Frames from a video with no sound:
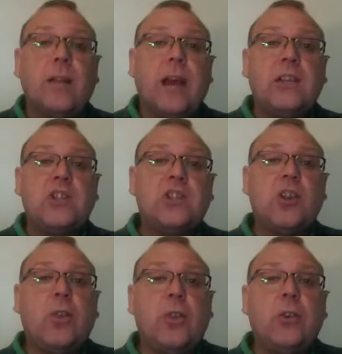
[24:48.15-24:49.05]
and
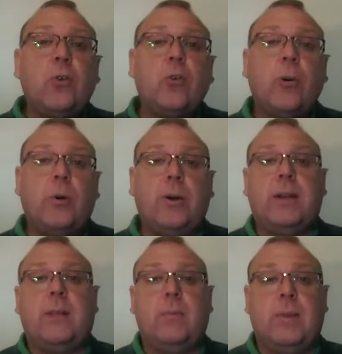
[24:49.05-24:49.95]
shut the door upon
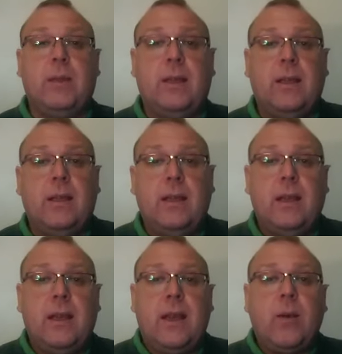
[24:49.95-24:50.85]
him
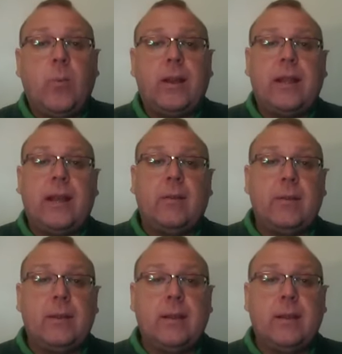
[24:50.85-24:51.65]
and went out.